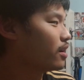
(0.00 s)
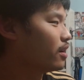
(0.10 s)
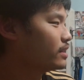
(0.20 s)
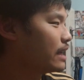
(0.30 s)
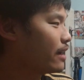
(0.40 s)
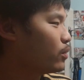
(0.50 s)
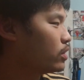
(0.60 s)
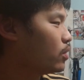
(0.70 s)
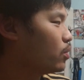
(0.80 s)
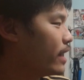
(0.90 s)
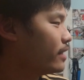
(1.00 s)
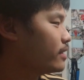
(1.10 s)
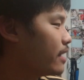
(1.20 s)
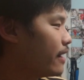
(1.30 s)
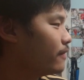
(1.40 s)
contact with the
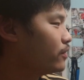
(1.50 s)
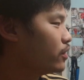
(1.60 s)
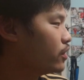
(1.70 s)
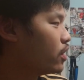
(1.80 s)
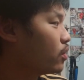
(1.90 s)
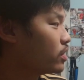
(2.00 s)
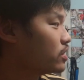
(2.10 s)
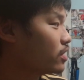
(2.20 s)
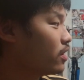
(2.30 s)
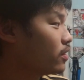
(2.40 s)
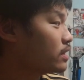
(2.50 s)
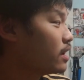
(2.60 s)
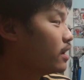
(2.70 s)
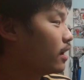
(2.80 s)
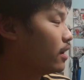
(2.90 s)
way that, you know, Gonzalez
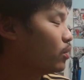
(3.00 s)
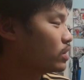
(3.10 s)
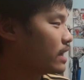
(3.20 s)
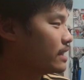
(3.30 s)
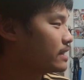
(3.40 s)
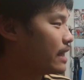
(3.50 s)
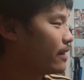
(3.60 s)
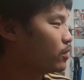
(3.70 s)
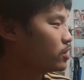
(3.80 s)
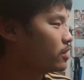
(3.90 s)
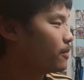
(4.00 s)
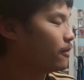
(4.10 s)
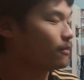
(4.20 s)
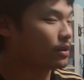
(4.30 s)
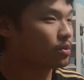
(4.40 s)
was kind of sandwiched there
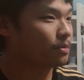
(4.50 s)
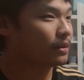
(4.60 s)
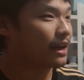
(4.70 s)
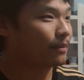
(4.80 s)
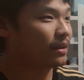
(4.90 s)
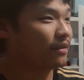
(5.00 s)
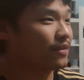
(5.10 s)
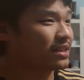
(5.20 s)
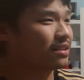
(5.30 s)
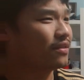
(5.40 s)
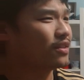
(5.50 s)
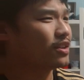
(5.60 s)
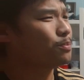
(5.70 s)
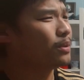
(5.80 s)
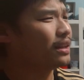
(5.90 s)
between Blackman and
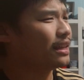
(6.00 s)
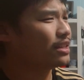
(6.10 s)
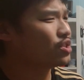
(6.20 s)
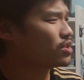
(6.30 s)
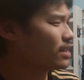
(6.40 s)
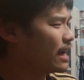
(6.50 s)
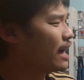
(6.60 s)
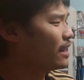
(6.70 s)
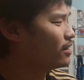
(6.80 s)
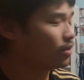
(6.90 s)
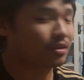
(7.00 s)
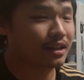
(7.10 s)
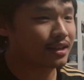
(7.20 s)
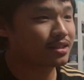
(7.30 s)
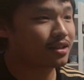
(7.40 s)
Veselinovic, but it just kind of looked
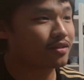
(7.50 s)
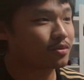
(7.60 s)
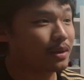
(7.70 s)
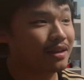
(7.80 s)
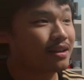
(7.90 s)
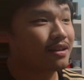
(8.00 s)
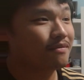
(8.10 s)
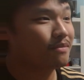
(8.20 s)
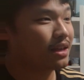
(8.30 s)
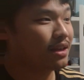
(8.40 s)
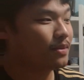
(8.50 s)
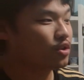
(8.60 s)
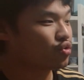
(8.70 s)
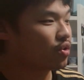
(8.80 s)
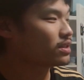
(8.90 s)
like Gonzalez
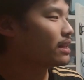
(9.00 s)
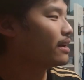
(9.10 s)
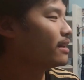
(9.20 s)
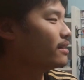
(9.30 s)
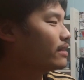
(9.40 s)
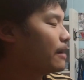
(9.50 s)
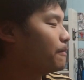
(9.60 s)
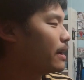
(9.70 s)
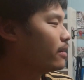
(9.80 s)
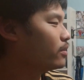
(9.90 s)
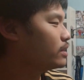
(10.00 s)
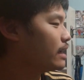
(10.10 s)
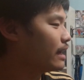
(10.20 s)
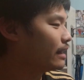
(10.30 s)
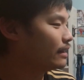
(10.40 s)
maybe draws that
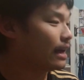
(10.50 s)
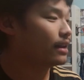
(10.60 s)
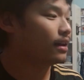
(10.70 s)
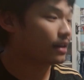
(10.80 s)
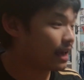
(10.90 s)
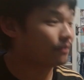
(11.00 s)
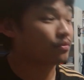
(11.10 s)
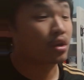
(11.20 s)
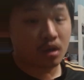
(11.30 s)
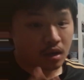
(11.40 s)
penalty. And that, again,